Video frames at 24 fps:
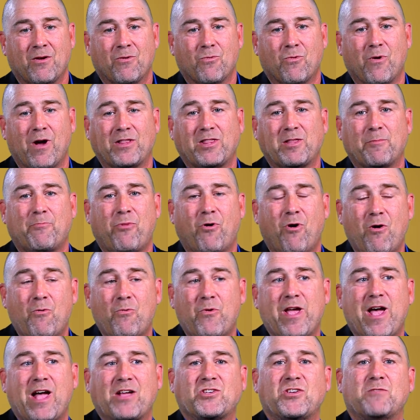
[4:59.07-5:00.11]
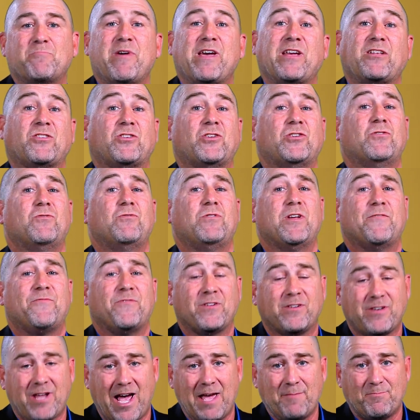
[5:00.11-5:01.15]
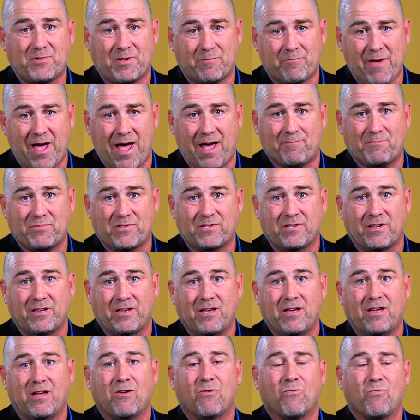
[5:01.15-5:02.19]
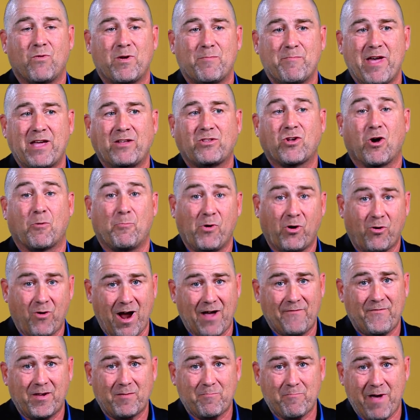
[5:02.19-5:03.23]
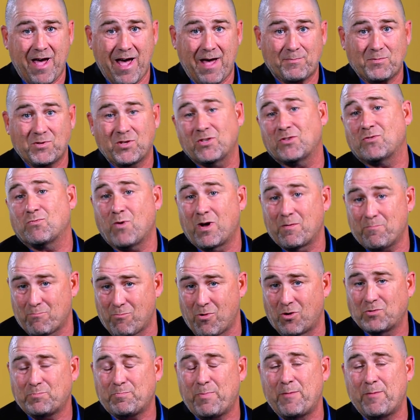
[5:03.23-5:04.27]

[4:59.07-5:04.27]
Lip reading: Well, at the port, we actually make two different types of maps. We make topographic maps, is what most